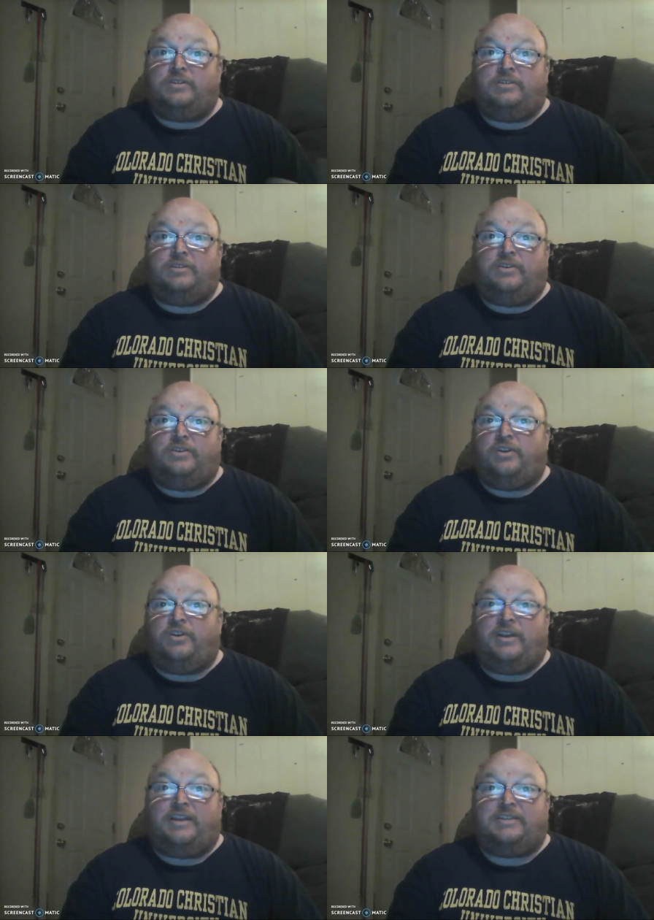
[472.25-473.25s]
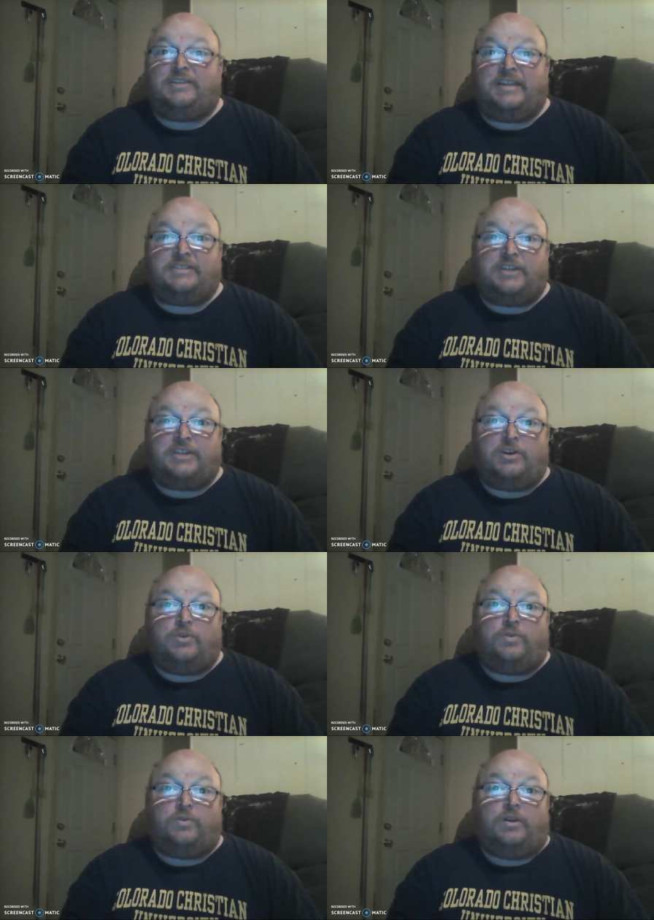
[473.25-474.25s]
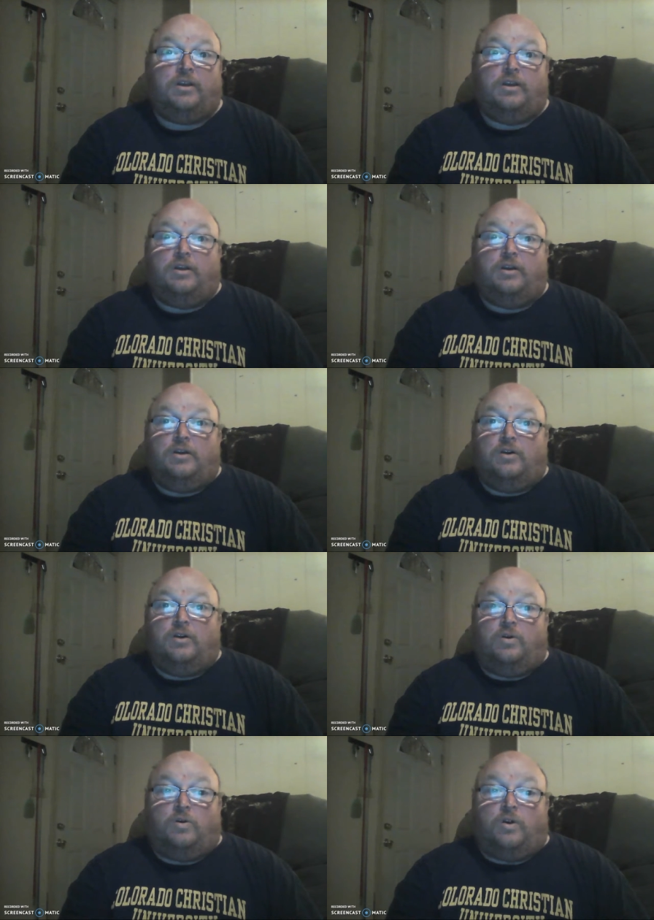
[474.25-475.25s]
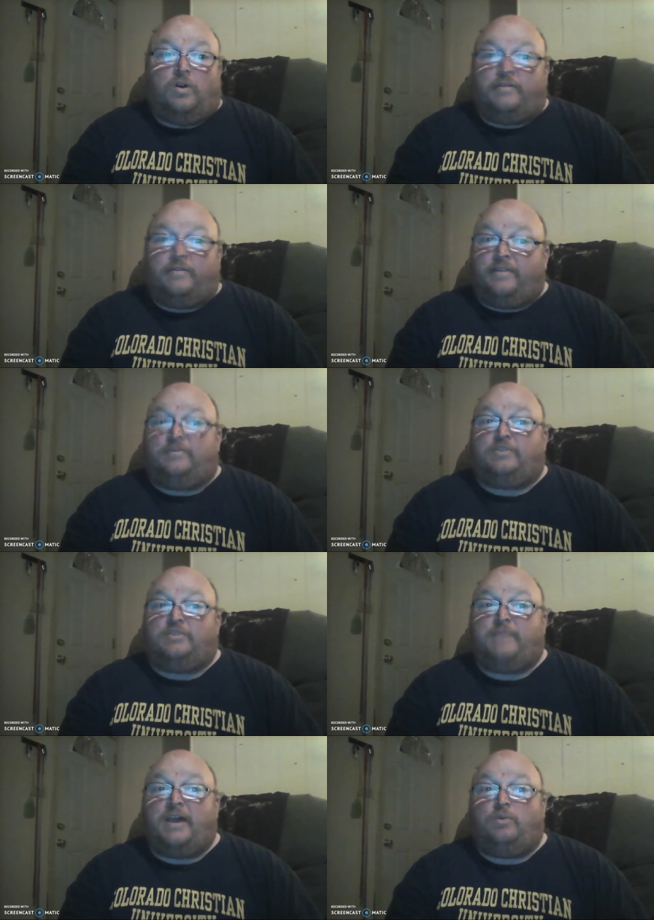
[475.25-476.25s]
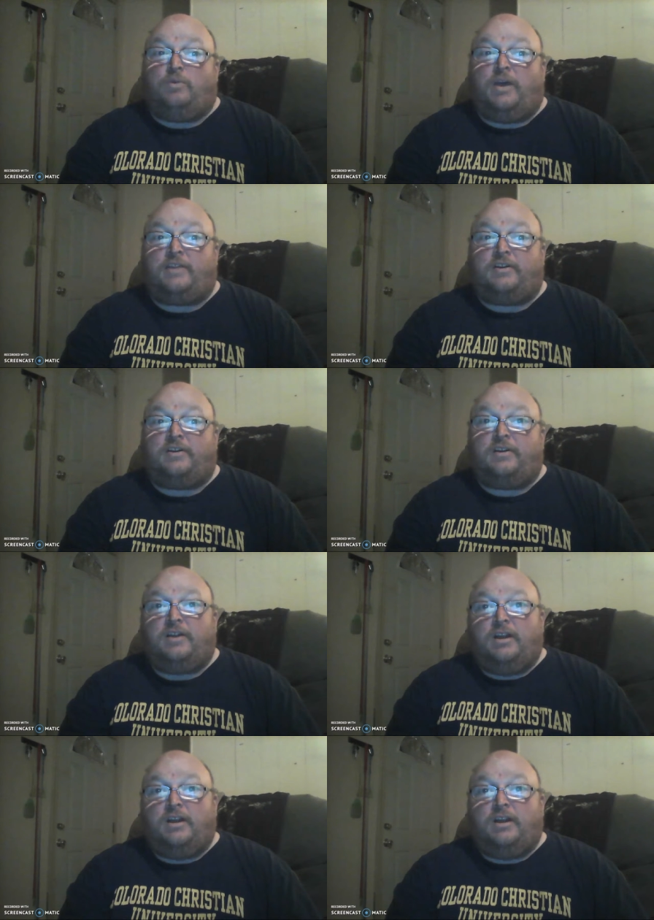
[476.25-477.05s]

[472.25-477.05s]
you're in a dead zone, or if there's bad weather,